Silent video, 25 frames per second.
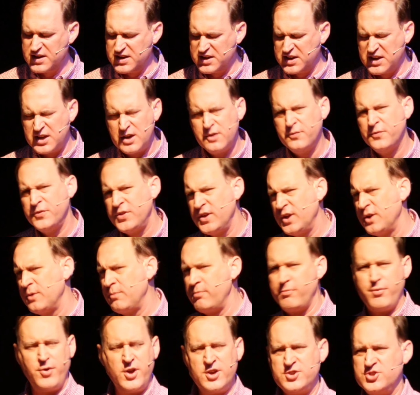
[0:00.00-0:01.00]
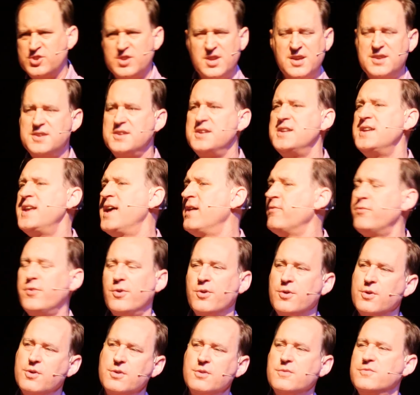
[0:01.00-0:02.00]
give the impression they'd never
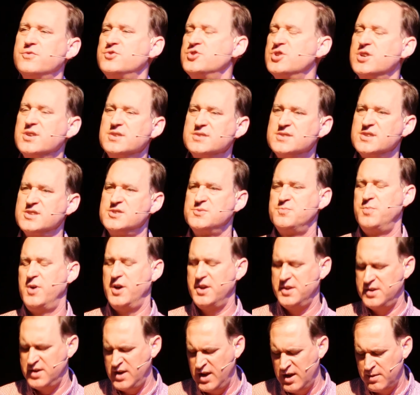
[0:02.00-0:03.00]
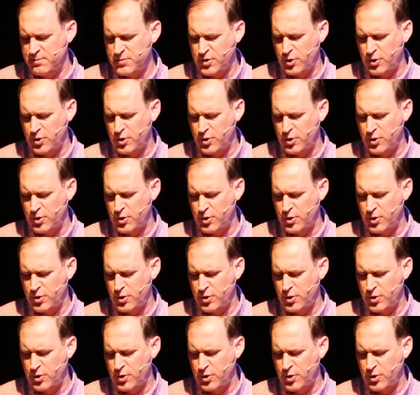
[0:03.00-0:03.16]
heard of Jesus by name.